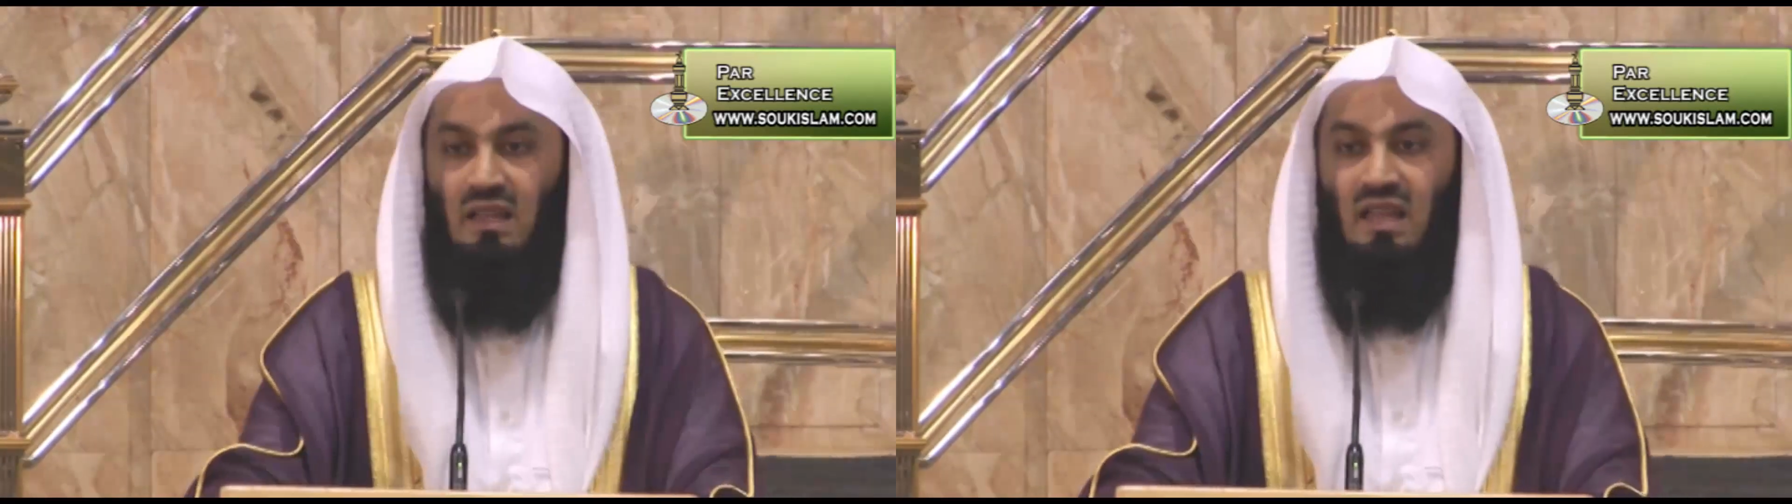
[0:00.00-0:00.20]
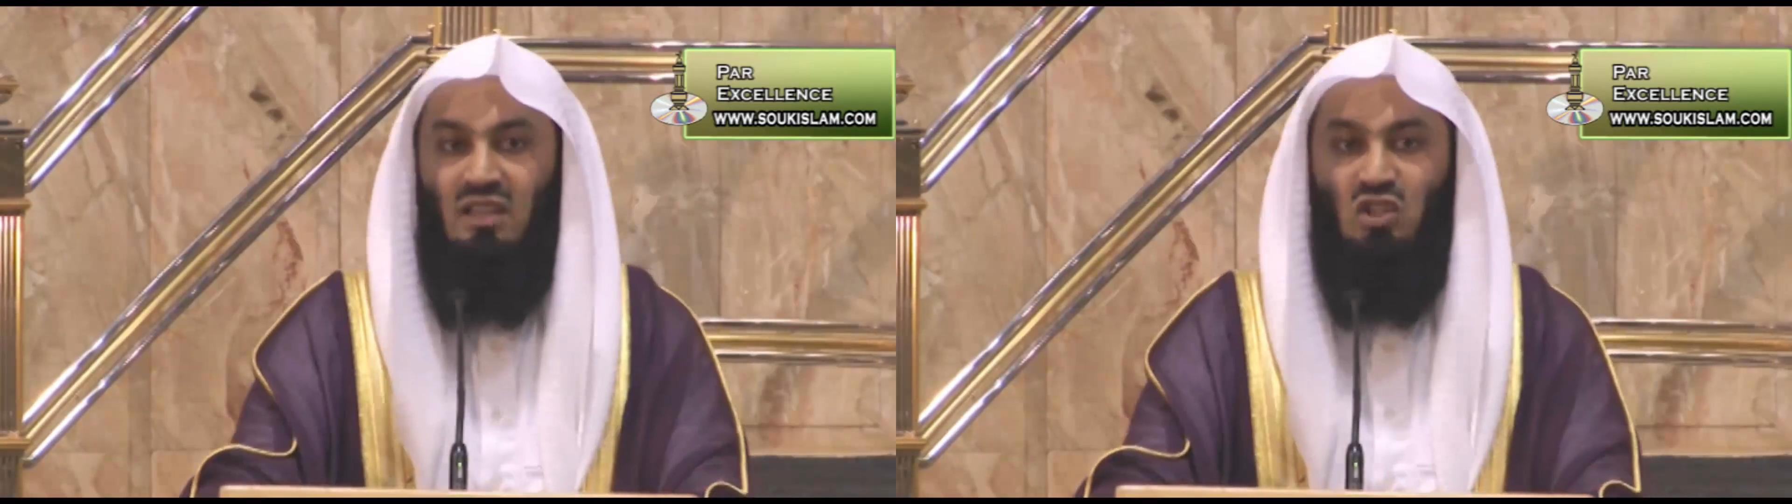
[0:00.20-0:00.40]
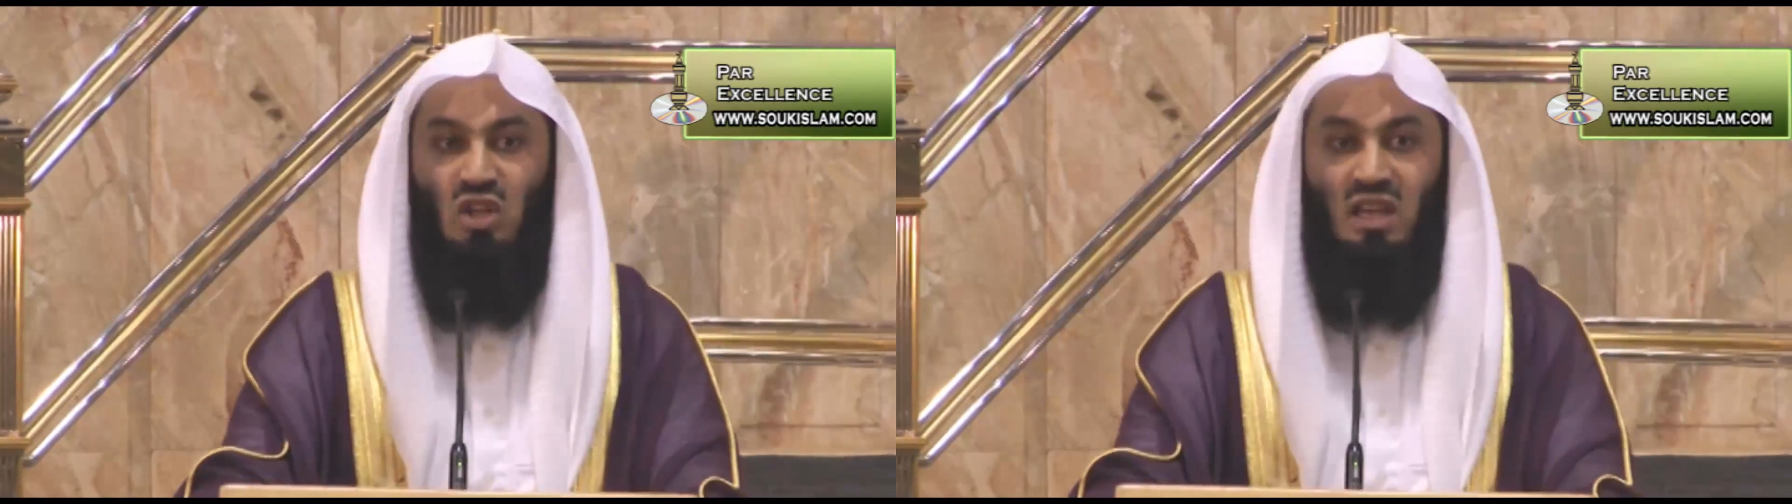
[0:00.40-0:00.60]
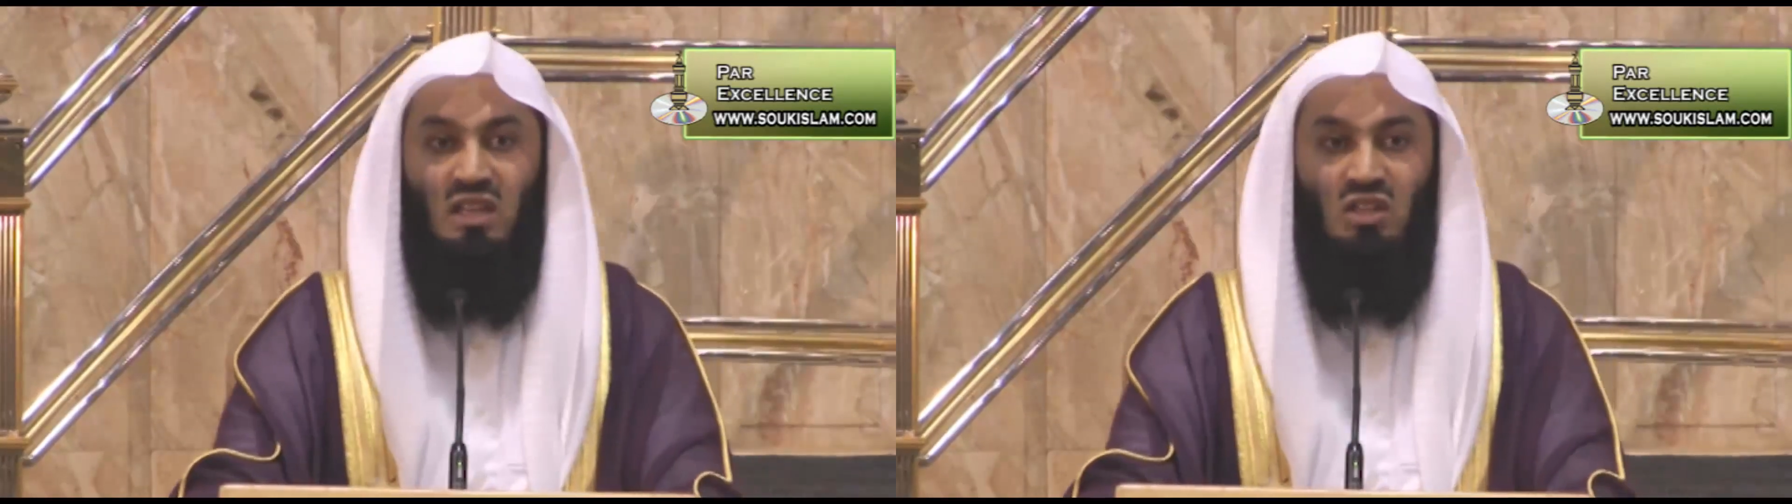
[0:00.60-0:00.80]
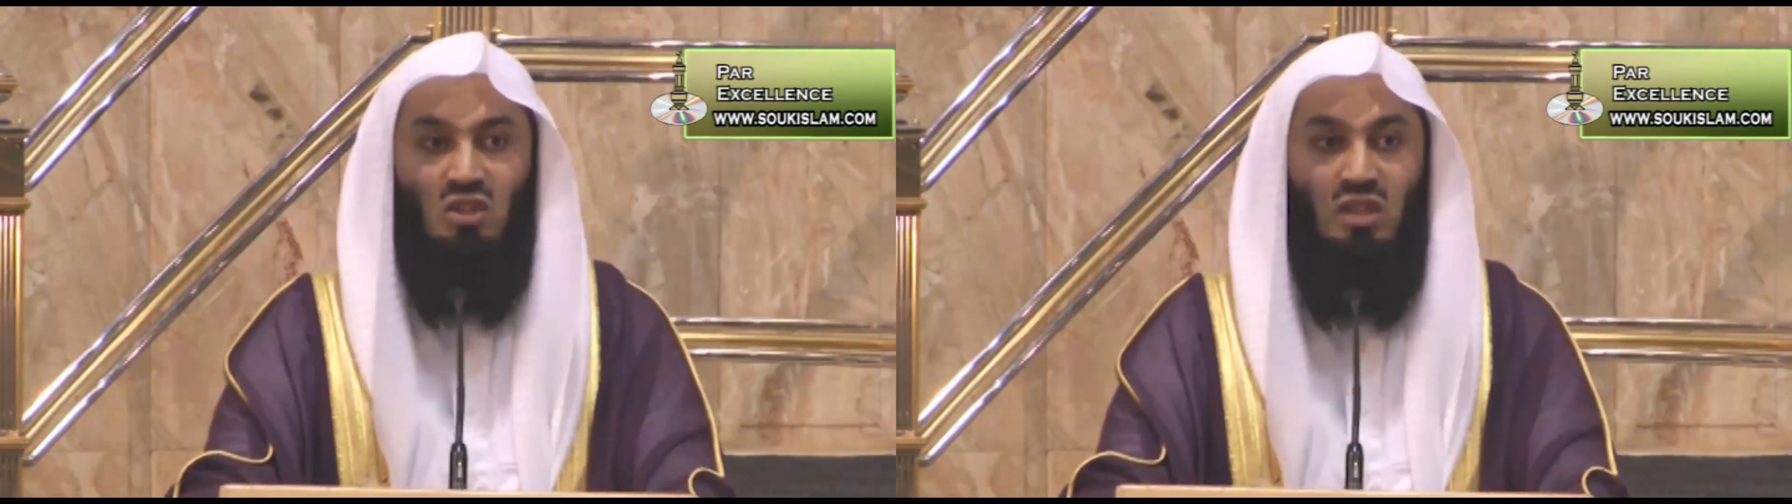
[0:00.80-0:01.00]
they
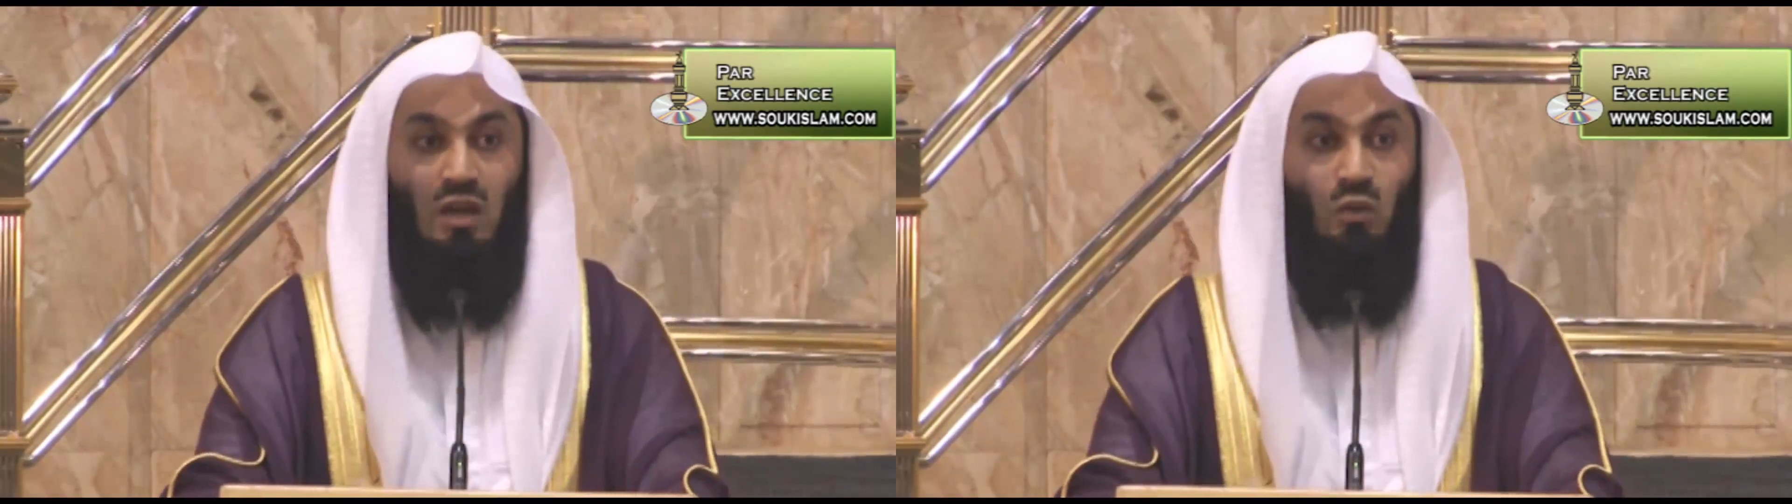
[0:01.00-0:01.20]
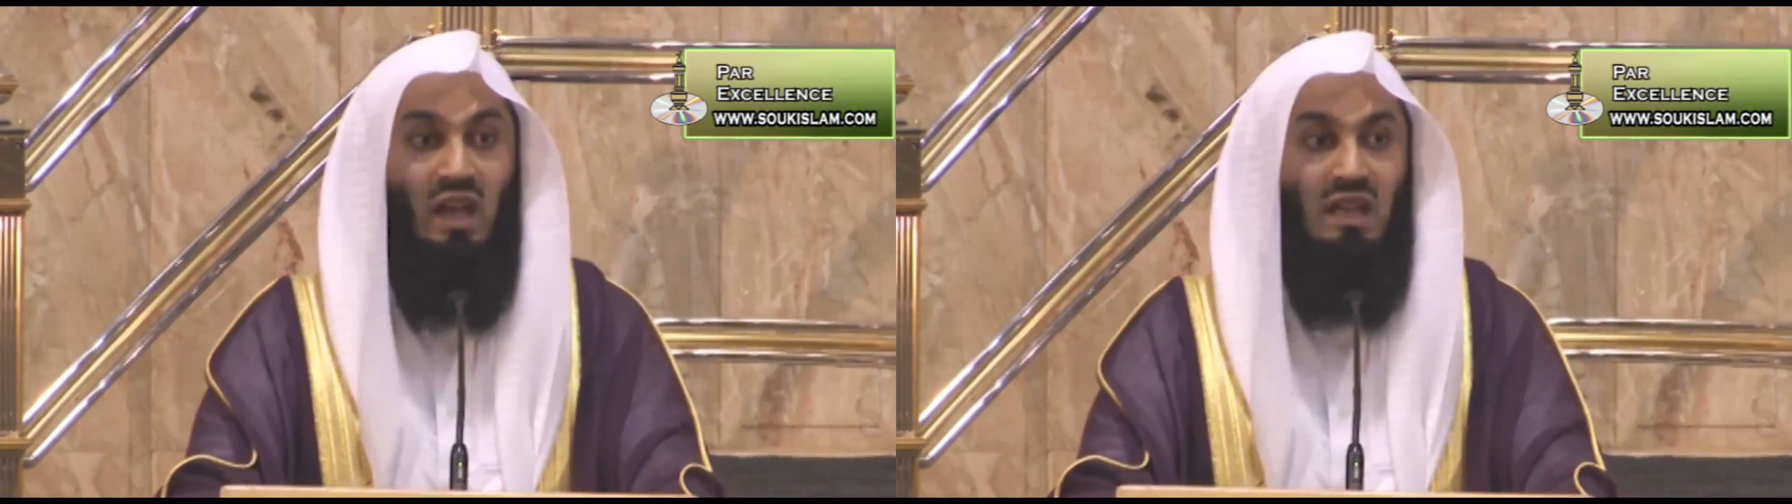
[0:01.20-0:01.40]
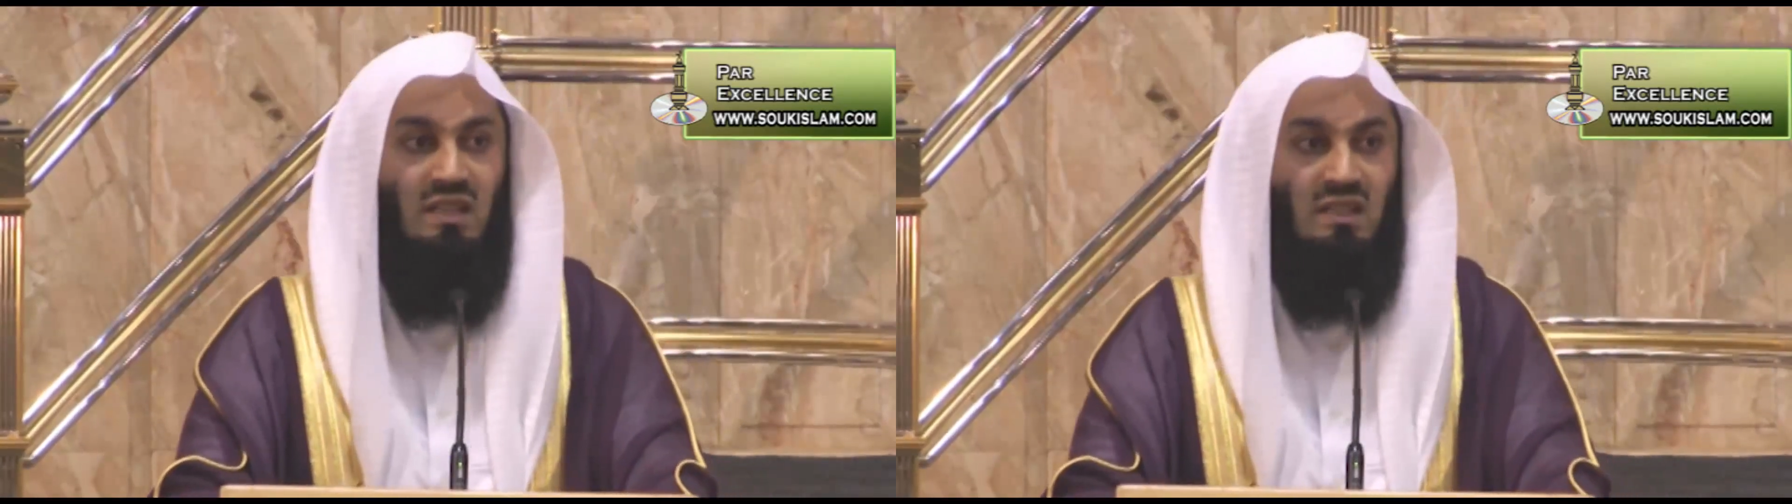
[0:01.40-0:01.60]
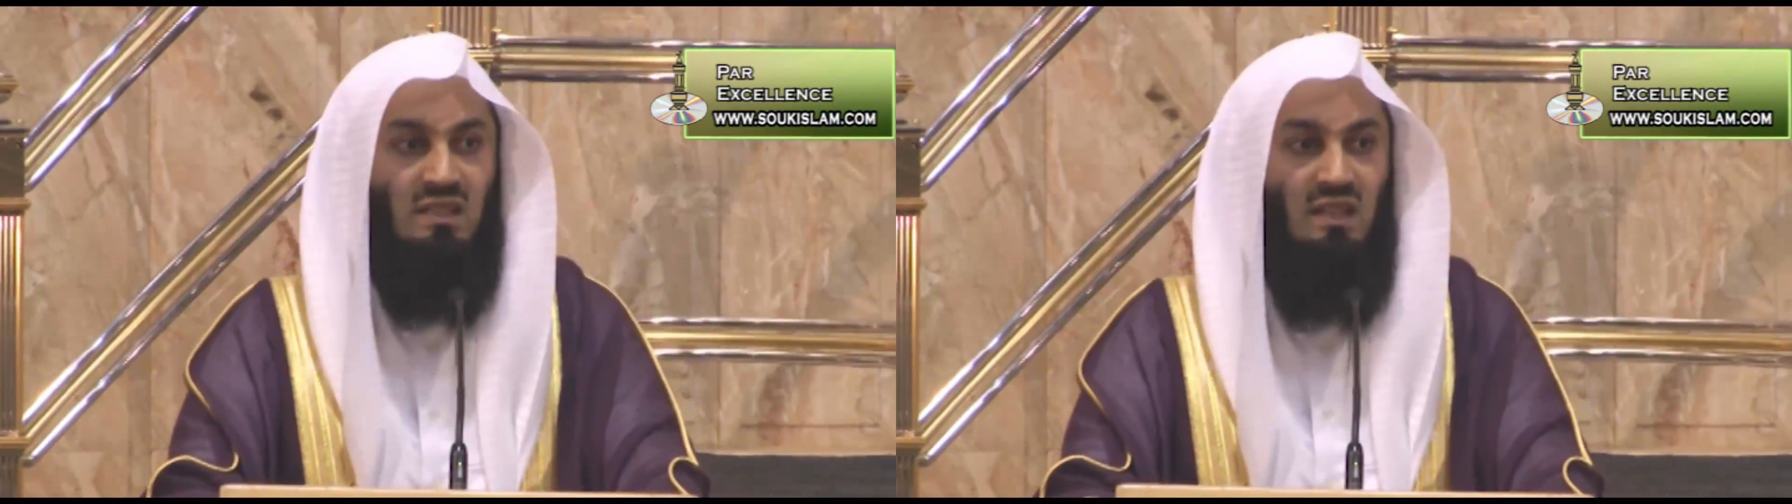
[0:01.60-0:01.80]
change their ways